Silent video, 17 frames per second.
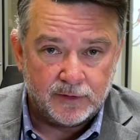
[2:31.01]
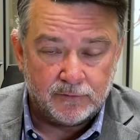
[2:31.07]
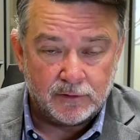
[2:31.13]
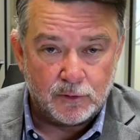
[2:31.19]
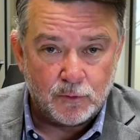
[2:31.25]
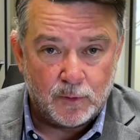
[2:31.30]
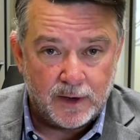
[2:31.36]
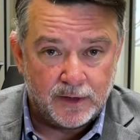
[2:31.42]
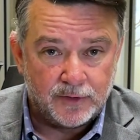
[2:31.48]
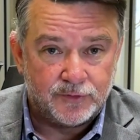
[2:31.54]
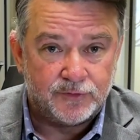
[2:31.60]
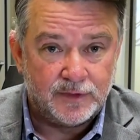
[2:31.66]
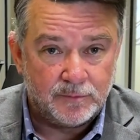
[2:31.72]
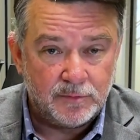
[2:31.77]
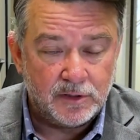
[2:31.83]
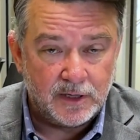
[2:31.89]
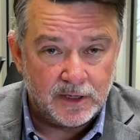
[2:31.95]
It requires
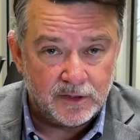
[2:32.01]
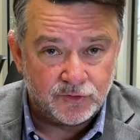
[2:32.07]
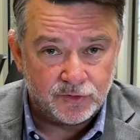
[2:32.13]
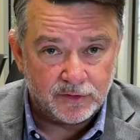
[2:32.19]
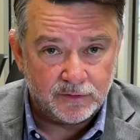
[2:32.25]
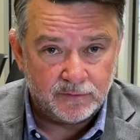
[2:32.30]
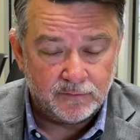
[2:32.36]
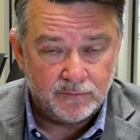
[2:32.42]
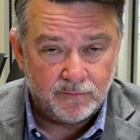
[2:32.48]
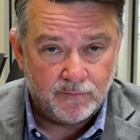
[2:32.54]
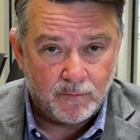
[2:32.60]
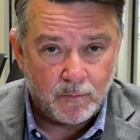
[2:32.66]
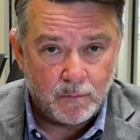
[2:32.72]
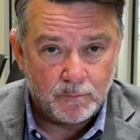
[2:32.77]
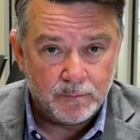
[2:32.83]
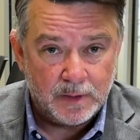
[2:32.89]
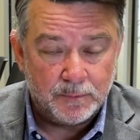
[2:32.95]
stimulation.
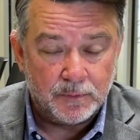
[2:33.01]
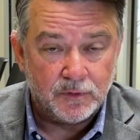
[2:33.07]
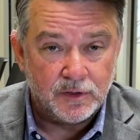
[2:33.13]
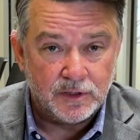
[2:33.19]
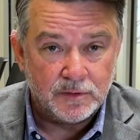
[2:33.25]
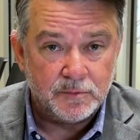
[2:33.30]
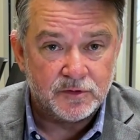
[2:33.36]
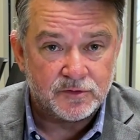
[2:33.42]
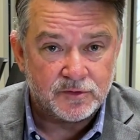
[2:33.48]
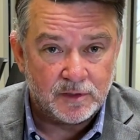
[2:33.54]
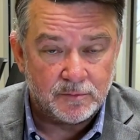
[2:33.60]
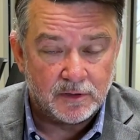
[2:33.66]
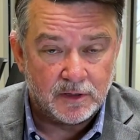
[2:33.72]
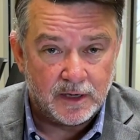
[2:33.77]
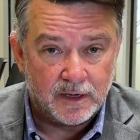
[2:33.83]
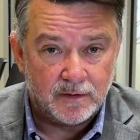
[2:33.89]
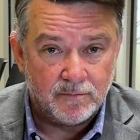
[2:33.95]
People need to be
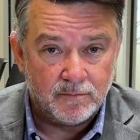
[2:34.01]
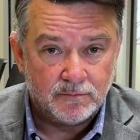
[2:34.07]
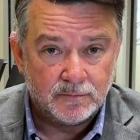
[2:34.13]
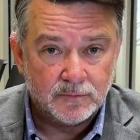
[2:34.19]
stimulated